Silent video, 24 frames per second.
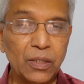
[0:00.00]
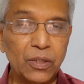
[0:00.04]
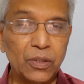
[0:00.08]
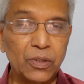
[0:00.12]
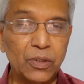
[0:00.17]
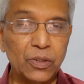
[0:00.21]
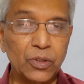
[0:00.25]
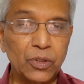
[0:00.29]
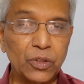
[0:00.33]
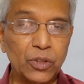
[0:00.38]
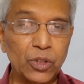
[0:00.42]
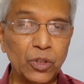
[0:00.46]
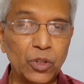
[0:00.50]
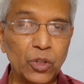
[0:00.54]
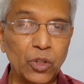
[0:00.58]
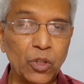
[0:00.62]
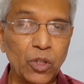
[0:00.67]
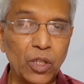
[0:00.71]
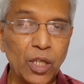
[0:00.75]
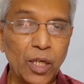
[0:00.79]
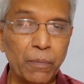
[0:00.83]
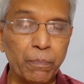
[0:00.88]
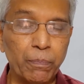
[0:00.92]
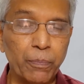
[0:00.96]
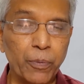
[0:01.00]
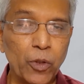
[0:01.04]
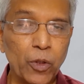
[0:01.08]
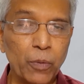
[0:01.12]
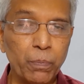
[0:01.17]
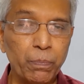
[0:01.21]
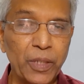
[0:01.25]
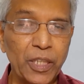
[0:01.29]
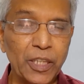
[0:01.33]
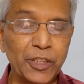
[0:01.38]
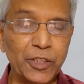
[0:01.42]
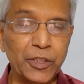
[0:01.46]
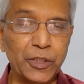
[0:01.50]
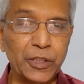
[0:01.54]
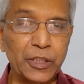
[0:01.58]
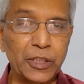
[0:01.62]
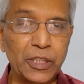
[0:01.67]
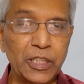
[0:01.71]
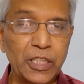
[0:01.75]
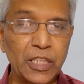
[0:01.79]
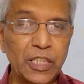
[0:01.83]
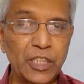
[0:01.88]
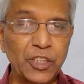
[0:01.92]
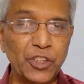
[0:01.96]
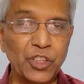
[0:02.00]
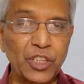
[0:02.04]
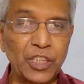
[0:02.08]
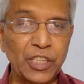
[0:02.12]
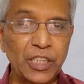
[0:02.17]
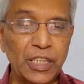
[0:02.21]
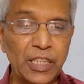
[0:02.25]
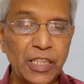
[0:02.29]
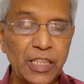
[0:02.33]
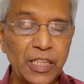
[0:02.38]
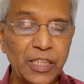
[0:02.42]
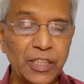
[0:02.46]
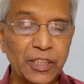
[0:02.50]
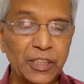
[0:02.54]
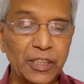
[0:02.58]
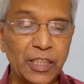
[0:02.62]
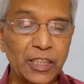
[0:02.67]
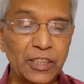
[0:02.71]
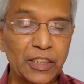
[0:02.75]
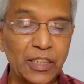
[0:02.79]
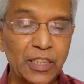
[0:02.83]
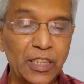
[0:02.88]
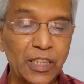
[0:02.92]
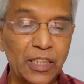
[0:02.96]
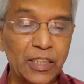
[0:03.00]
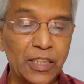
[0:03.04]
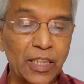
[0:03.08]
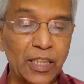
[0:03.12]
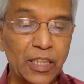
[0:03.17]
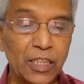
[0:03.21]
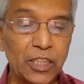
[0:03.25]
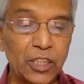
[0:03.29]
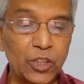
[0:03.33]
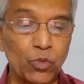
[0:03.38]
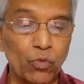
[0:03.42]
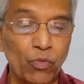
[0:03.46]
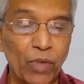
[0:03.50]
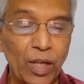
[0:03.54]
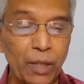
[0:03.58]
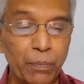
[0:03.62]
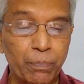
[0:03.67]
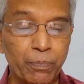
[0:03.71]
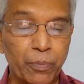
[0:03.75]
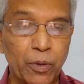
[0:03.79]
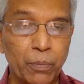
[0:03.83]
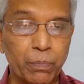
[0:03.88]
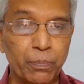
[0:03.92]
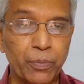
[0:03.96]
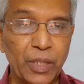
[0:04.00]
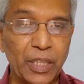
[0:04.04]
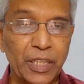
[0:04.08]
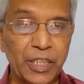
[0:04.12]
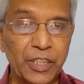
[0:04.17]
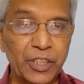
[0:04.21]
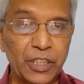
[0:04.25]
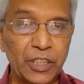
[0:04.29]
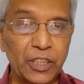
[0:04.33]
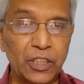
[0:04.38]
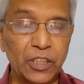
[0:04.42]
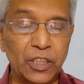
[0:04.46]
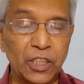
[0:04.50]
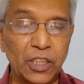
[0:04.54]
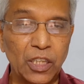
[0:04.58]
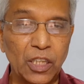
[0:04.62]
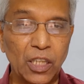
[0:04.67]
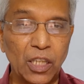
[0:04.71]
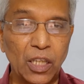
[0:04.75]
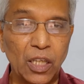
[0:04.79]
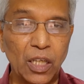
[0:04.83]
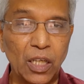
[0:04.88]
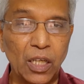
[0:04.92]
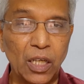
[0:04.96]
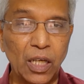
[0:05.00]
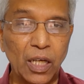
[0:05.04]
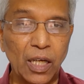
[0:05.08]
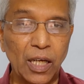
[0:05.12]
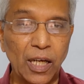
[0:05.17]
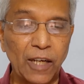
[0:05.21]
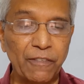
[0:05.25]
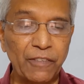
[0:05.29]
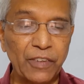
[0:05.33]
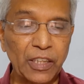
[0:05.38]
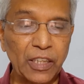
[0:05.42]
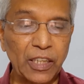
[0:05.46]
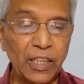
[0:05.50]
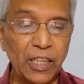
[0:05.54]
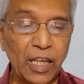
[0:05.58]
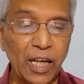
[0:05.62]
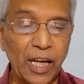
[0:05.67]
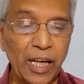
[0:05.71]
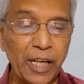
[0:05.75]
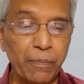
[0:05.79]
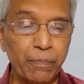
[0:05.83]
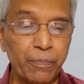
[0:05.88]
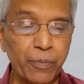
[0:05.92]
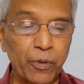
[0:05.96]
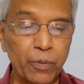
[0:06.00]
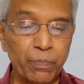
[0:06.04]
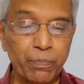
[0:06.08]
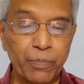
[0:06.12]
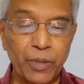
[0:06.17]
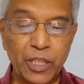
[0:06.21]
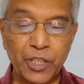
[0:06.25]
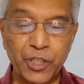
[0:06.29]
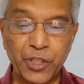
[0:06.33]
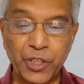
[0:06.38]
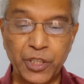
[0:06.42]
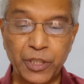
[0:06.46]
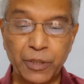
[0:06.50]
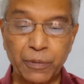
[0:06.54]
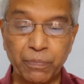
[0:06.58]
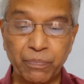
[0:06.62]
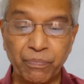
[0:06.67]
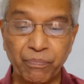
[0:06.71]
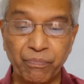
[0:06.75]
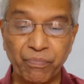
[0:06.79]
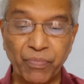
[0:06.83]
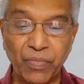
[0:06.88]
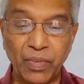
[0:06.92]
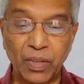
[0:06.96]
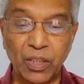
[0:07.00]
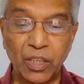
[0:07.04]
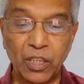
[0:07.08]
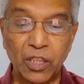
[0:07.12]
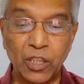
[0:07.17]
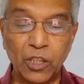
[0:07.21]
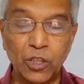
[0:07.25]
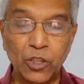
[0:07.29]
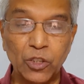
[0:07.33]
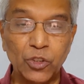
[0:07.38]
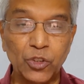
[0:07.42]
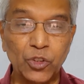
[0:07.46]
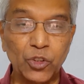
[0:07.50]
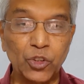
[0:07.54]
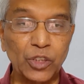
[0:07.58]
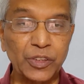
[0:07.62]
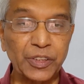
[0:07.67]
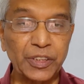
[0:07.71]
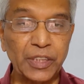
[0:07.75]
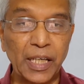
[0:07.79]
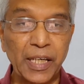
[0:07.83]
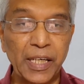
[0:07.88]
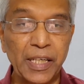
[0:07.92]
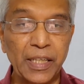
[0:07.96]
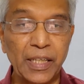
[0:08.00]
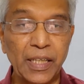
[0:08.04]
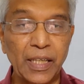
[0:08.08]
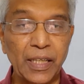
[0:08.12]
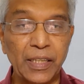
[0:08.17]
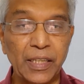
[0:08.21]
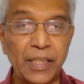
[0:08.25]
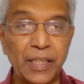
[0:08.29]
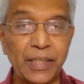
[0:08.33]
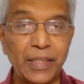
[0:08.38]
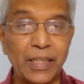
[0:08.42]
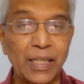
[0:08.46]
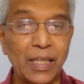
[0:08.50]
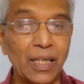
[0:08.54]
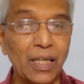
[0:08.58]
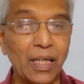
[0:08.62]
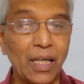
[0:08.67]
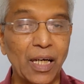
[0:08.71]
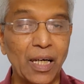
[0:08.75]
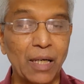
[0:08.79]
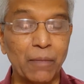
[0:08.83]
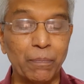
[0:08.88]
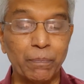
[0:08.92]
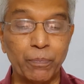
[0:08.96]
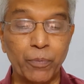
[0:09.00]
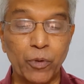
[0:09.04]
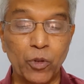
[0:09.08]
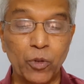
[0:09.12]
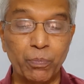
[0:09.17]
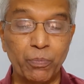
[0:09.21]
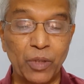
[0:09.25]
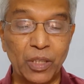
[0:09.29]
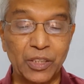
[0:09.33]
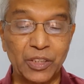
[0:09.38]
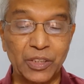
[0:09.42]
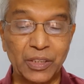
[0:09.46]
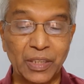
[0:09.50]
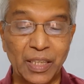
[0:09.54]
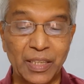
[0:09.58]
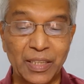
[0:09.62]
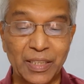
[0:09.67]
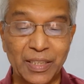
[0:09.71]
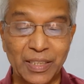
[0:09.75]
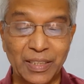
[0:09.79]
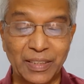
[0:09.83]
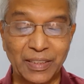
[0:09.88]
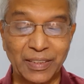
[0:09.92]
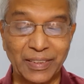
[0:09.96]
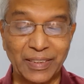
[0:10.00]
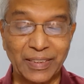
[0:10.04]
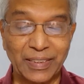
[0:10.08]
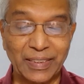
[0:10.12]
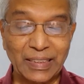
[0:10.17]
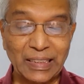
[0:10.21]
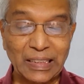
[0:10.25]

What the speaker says: So a populous city is a city that is well populated, having a high population. So China and India are populous countries.